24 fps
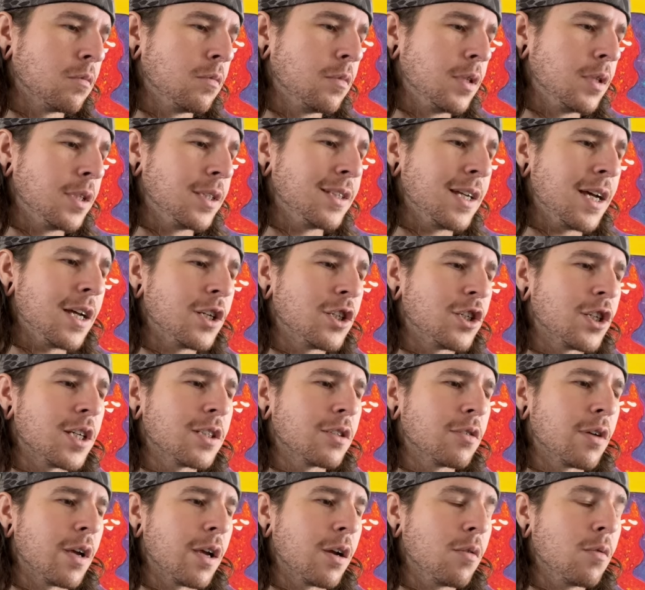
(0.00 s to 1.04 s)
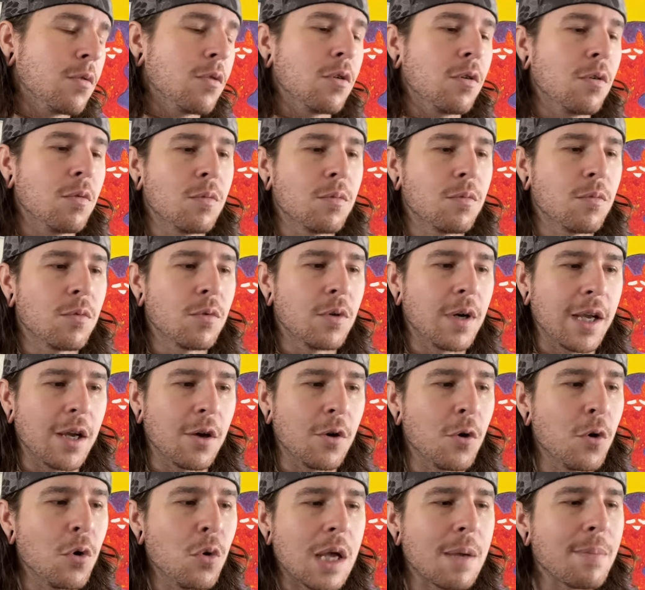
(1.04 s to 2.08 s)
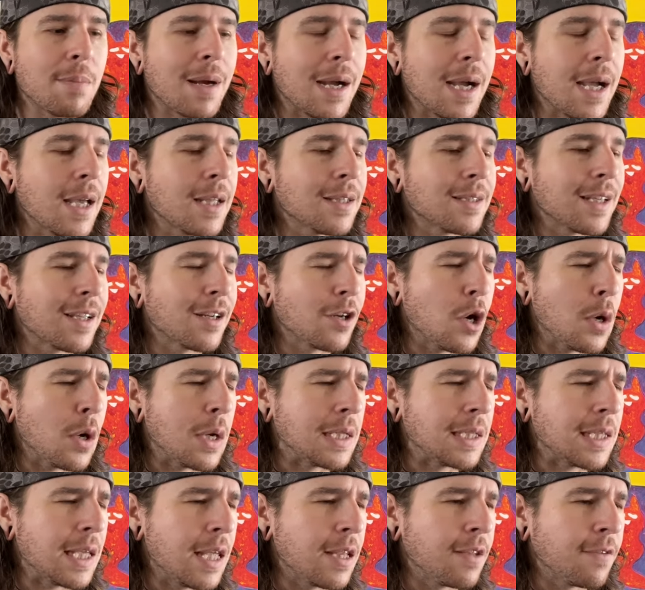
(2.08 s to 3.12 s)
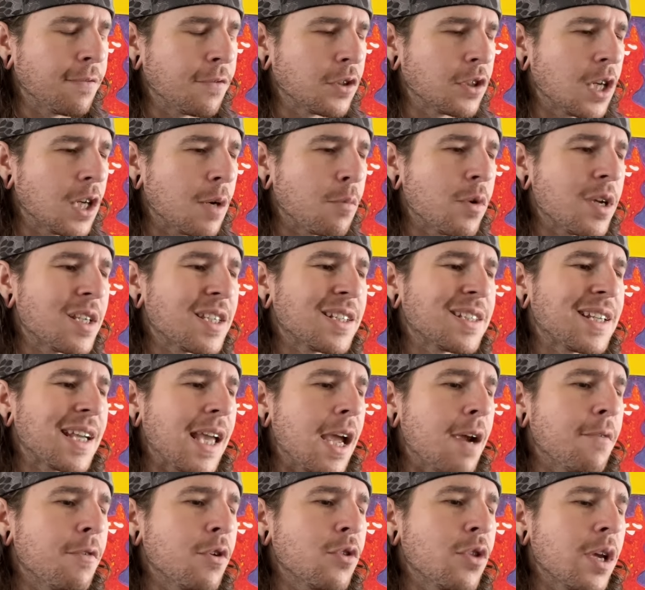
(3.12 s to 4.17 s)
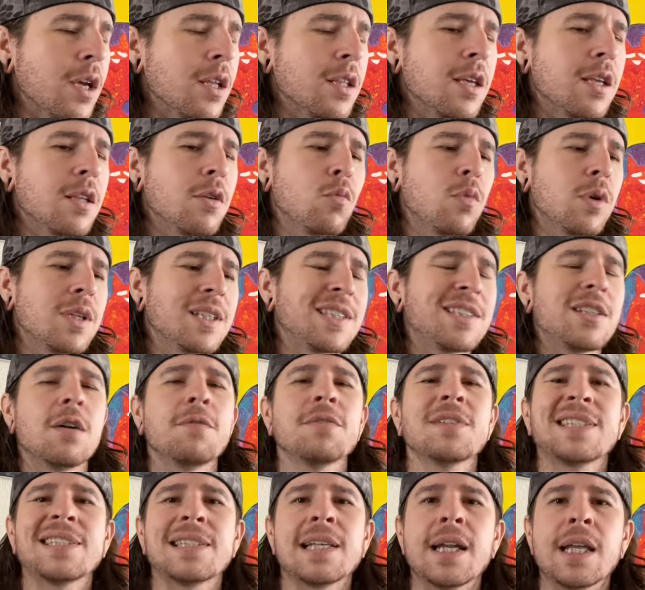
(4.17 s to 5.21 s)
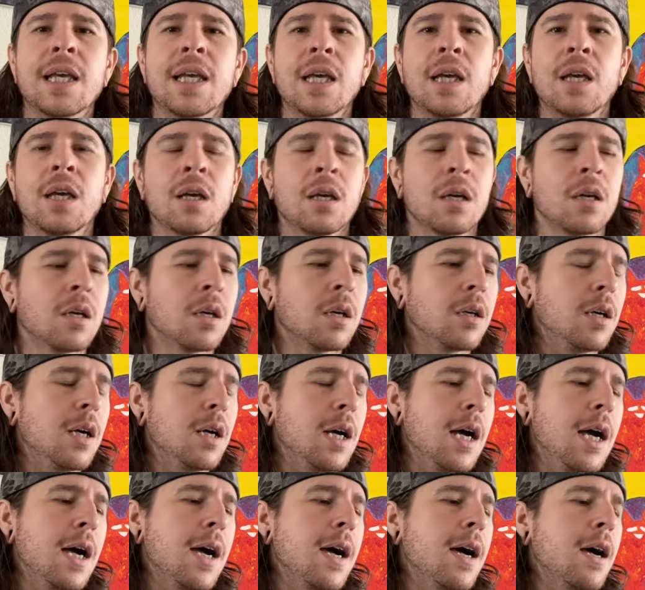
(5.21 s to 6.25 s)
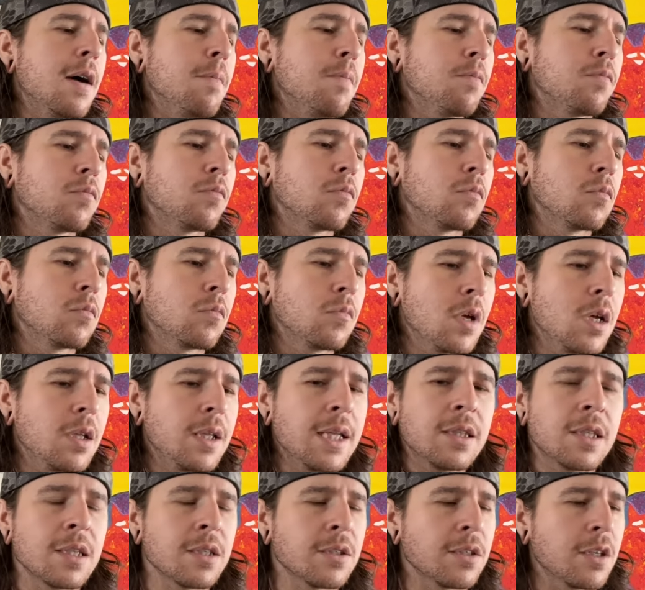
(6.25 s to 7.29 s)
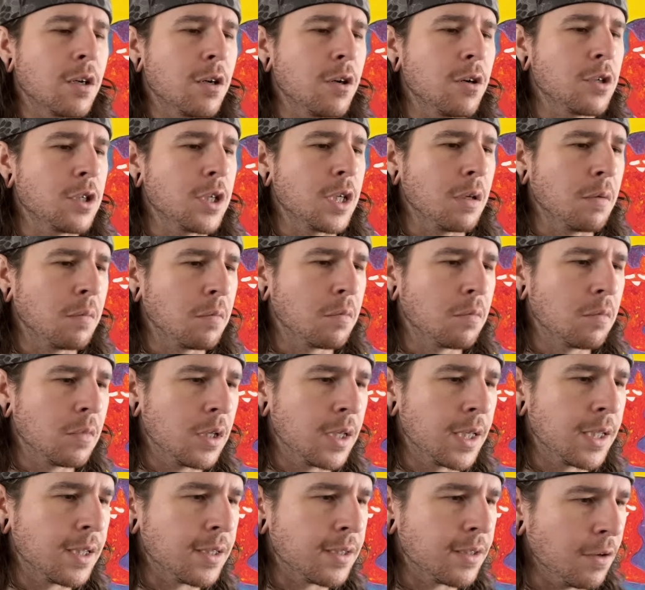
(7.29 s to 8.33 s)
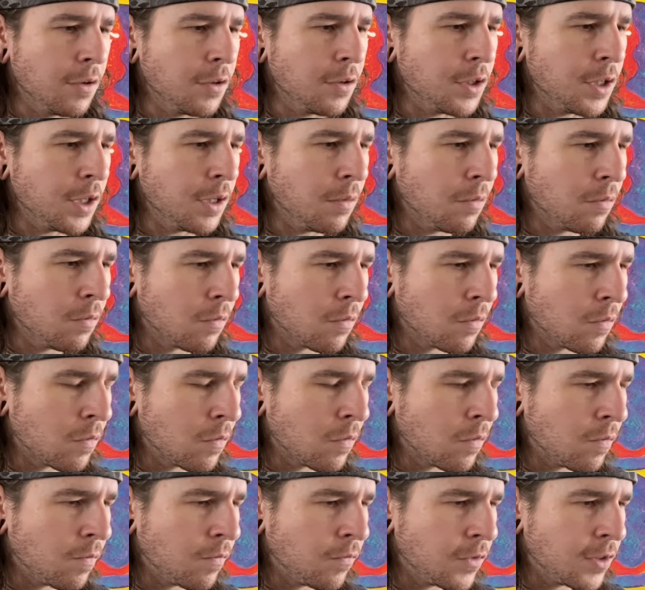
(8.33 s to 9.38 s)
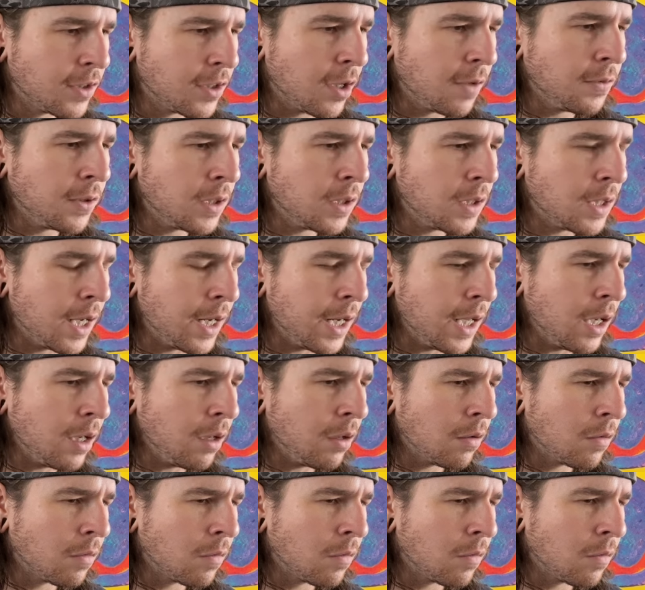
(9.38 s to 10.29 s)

It's not just like, oh, like who am I? It's like, no, it's for some reason, it's like everything. It self-study. I like this energy. I like this energy. Self-study.